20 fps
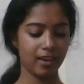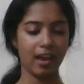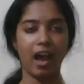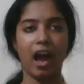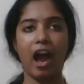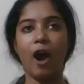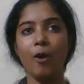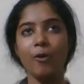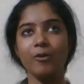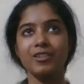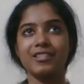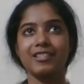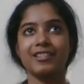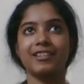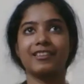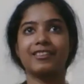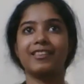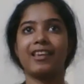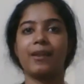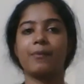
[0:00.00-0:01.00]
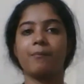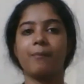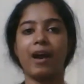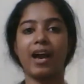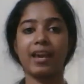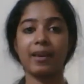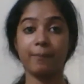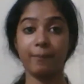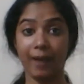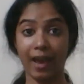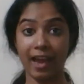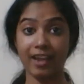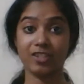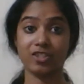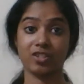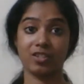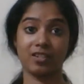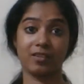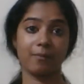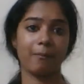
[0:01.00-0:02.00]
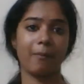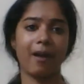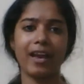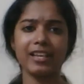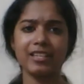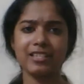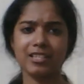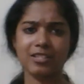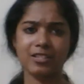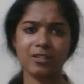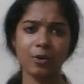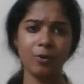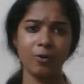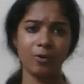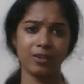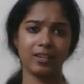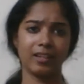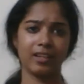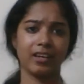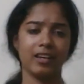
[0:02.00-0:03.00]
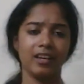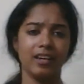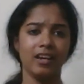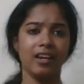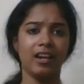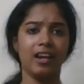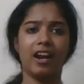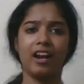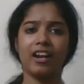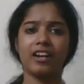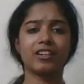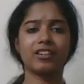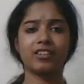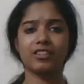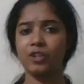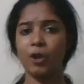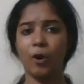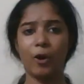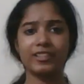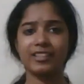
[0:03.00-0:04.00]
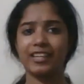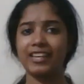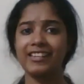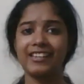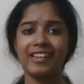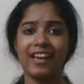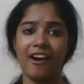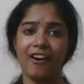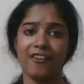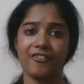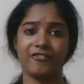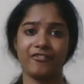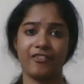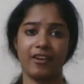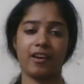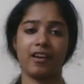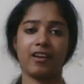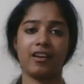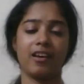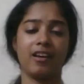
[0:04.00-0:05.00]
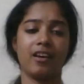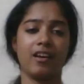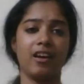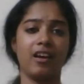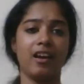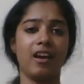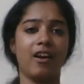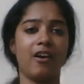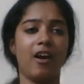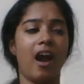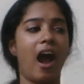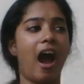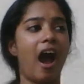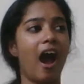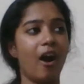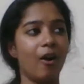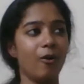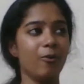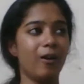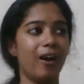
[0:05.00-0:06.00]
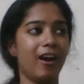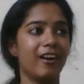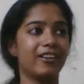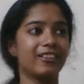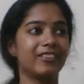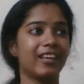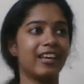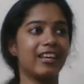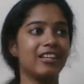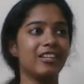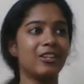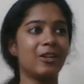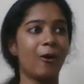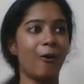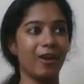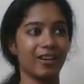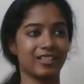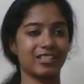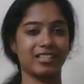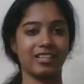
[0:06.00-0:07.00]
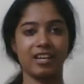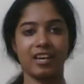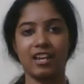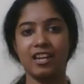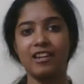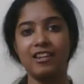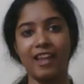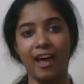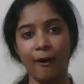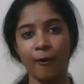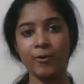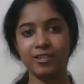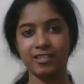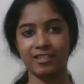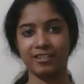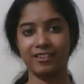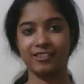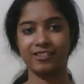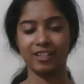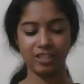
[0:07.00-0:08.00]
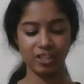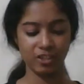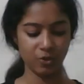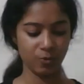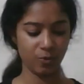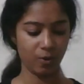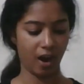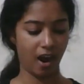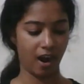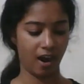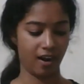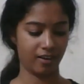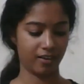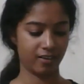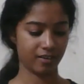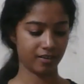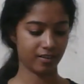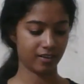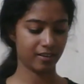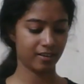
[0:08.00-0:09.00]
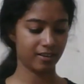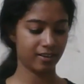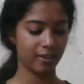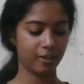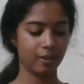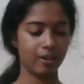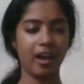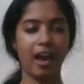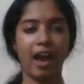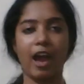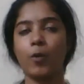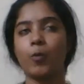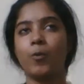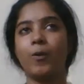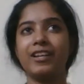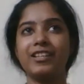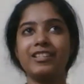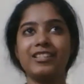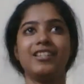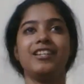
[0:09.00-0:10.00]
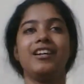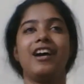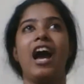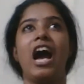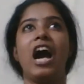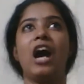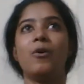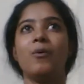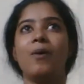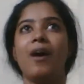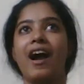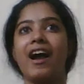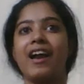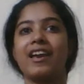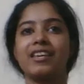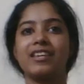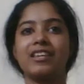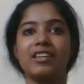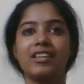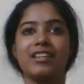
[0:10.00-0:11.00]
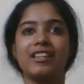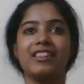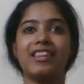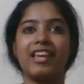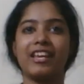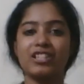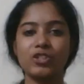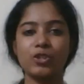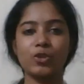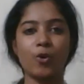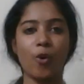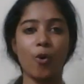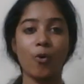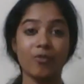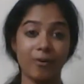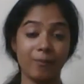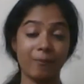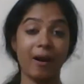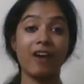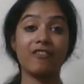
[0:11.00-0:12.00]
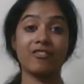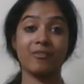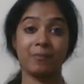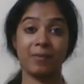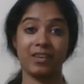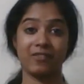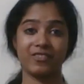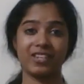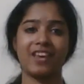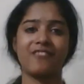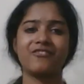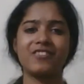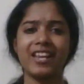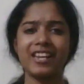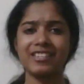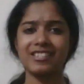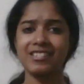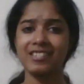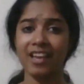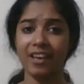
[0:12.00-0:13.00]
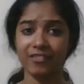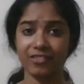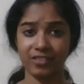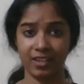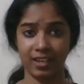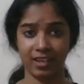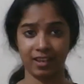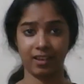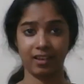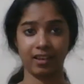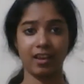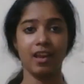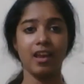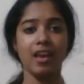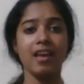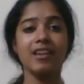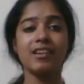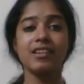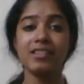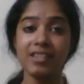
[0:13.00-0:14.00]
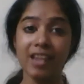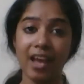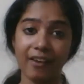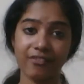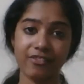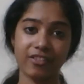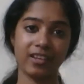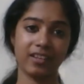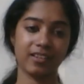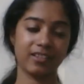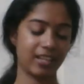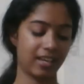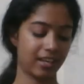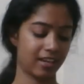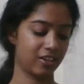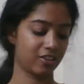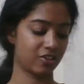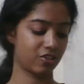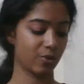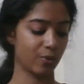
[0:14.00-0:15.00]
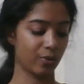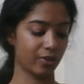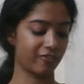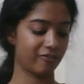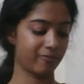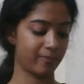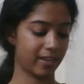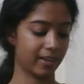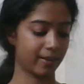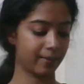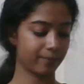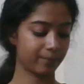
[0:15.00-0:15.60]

How is it that my passion, my soul, are not enough how are they not louder than you are? I wonder how I let you overpower me when I've let nothing, nothing take control of me.